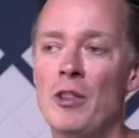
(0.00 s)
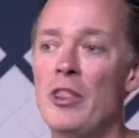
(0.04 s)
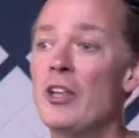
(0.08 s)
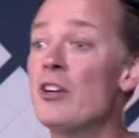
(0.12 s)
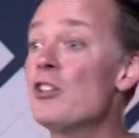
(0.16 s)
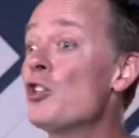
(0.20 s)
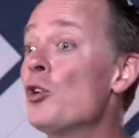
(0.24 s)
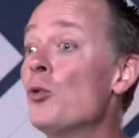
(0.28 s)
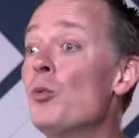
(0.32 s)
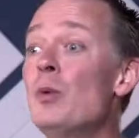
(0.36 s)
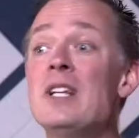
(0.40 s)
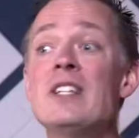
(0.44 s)

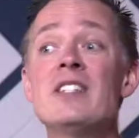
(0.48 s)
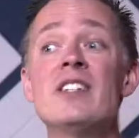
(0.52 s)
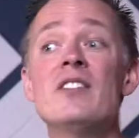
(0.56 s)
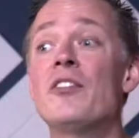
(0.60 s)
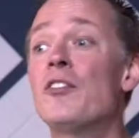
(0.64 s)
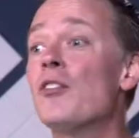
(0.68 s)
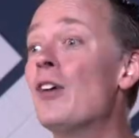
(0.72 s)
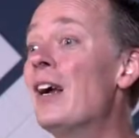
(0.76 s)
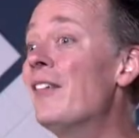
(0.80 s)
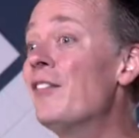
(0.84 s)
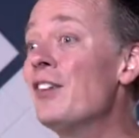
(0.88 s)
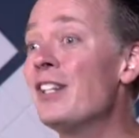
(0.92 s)
there's a reason
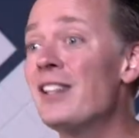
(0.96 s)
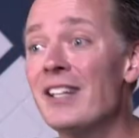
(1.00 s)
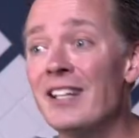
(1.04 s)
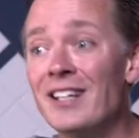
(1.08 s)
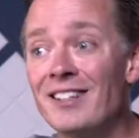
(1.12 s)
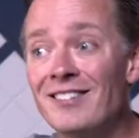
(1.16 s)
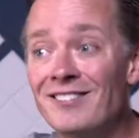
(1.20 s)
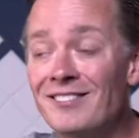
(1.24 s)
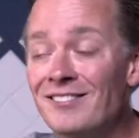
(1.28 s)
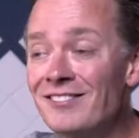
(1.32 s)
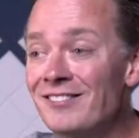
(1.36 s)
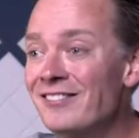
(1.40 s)
for
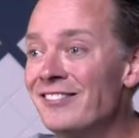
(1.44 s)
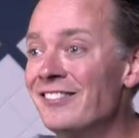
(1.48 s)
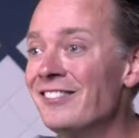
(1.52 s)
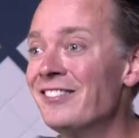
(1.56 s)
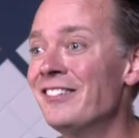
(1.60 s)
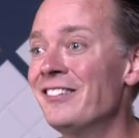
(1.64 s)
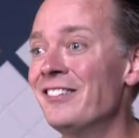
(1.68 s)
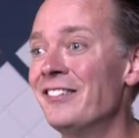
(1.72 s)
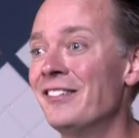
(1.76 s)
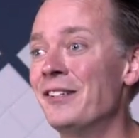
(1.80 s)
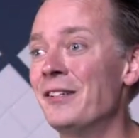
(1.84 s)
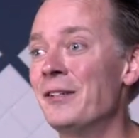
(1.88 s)
everything.
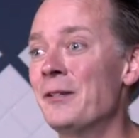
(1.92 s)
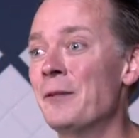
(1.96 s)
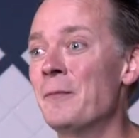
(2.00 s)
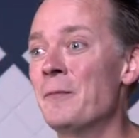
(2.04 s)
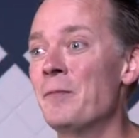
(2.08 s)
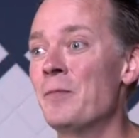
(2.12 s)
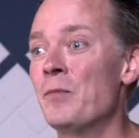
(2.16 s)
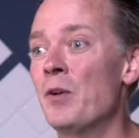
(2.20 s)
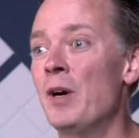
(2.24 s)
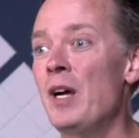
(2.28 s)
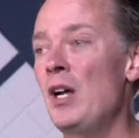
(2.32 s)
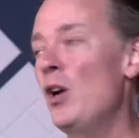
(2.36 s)

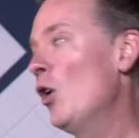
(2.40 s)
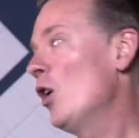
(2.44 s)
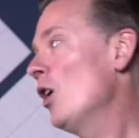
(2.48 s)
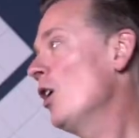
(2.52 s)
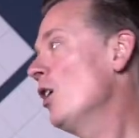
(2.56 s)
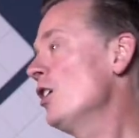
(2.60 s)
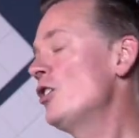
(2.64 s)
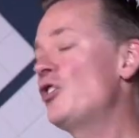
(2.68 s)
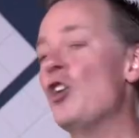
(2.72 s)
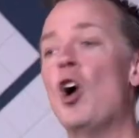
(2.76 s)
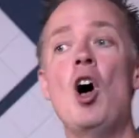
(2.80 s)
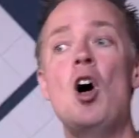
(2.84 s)
Right?
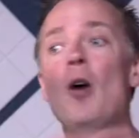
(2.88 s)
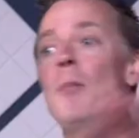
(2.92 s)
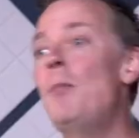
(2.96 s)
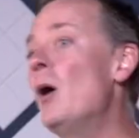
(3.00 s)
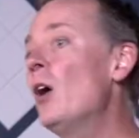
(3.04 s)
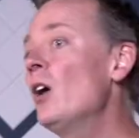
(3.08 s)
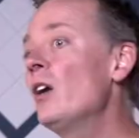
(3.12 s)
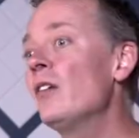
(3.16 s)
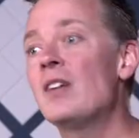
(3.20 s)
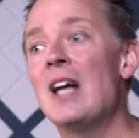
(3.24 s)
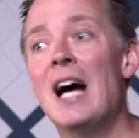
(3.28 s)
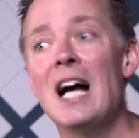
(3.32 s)
Or it's all
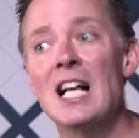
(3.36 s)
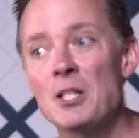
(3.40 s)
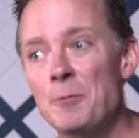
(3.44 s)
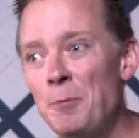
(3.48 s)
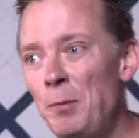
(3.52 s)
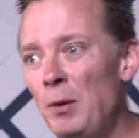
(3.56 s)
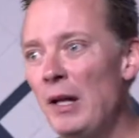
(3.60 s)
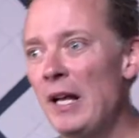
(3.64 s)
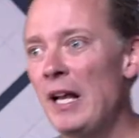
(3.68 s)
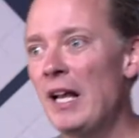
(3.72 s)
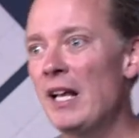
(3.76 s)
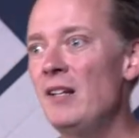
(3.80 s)
part of God's
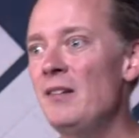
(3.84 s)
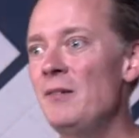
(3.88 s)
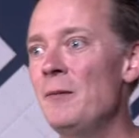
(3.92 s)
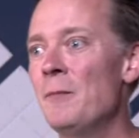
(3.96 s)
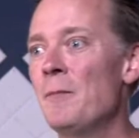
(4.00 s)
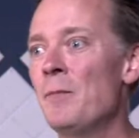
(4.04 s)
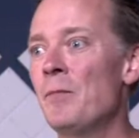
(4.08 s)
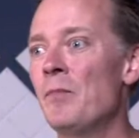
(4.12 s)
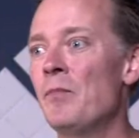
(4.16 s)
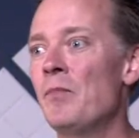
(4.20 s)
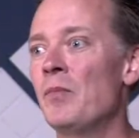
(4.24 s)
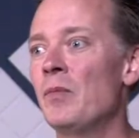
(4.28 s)
plan.
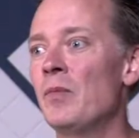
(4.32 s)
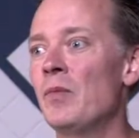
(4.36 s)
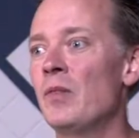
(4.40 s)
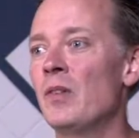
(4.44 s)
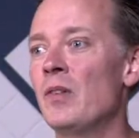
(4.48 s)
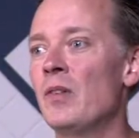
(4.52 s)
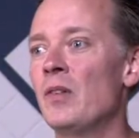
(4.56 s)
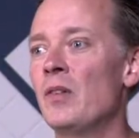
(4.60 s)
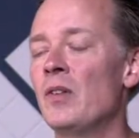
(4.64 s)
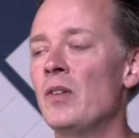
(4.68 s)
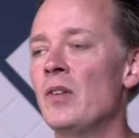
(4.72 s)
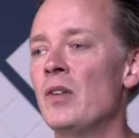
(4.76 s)

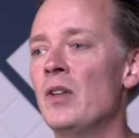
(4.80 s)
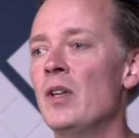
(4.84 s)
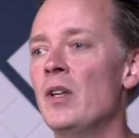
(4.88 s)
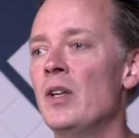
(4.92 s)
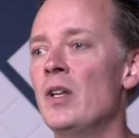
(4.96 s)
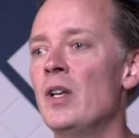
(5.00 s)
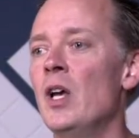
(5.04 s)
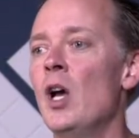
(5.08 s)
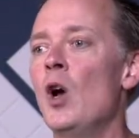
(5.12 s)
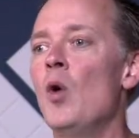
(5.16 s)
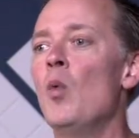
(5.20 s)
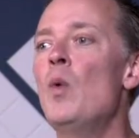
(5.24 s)

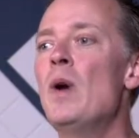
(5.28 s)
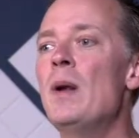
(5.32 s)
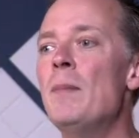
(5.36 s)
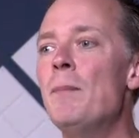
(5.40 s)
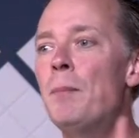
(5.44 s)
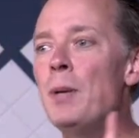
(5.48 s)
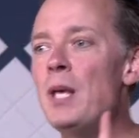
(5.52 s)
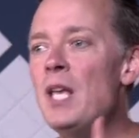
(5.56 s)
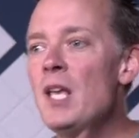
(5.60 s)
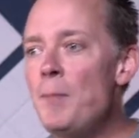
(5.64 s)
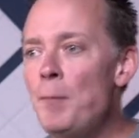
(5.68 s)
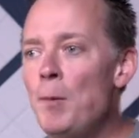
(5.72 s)
When
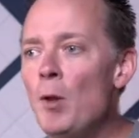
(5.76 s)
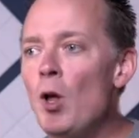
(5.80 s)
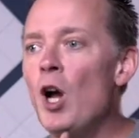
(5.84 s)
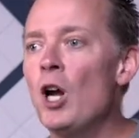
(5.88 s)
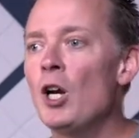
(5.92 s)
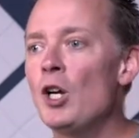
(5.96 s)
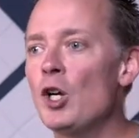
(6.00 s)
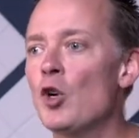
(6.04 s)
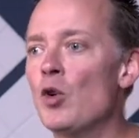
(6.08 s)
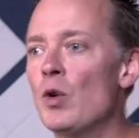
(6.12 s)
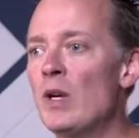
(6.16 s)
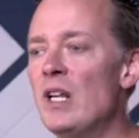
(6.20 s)
people
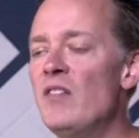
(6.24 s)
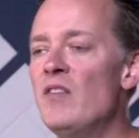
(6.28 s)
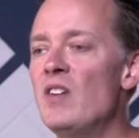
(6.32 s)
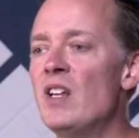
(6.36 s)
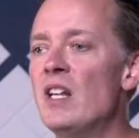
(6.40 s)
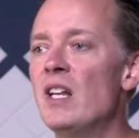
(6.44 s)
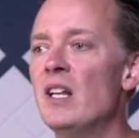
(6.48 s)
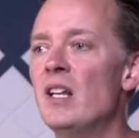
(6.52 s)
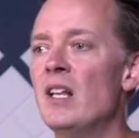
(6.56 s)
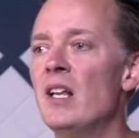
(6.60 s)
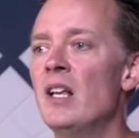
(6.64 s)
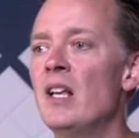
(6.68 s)
are
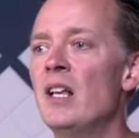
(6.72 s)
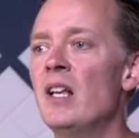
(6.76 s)
grieving,